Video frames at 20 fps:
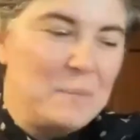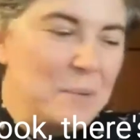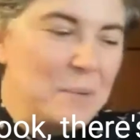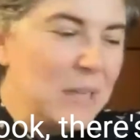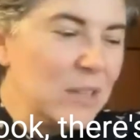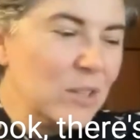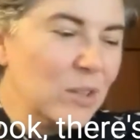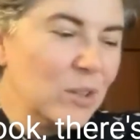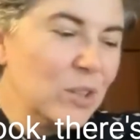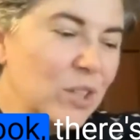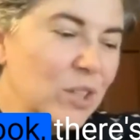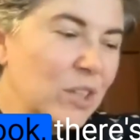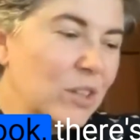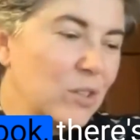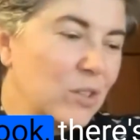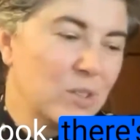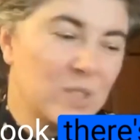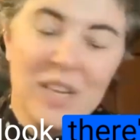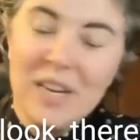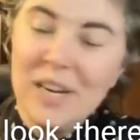I mean, look,
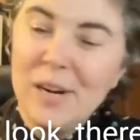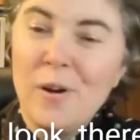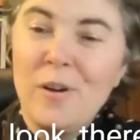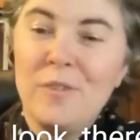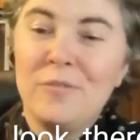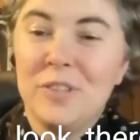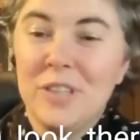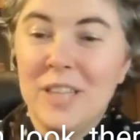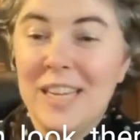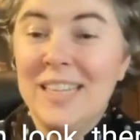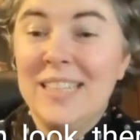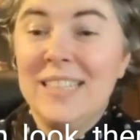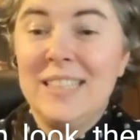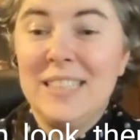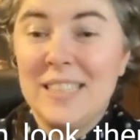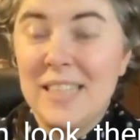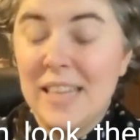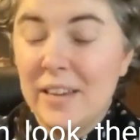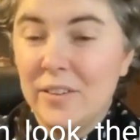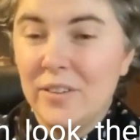there's not an awful lot of
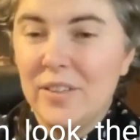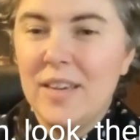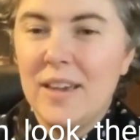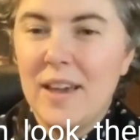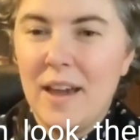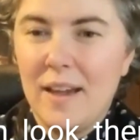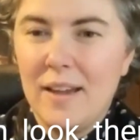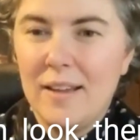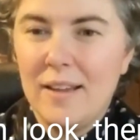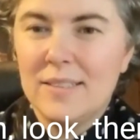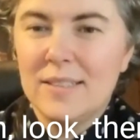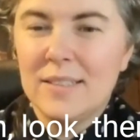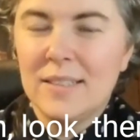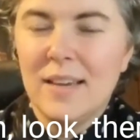detail yet,